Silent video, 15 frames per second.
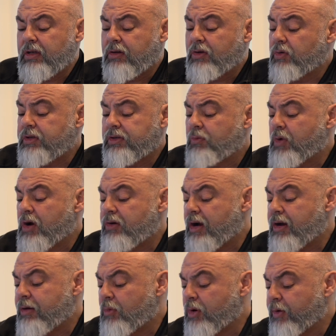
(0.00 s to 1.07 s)
according to the World
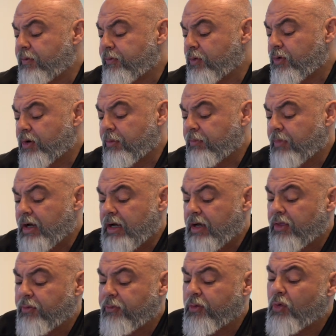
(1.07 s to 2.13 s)
Economic Forum,
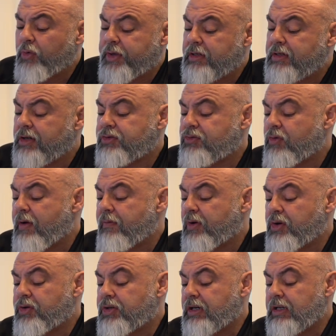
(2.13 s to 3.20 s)
uh, the fourth industrial
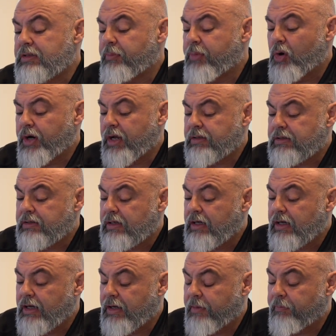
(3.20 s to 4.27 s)
revolution is upon us.
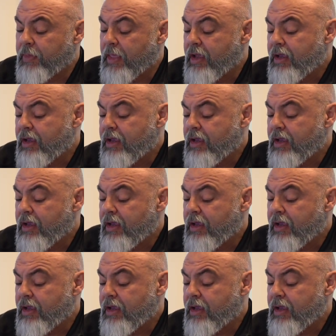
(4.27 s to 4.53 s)
Um,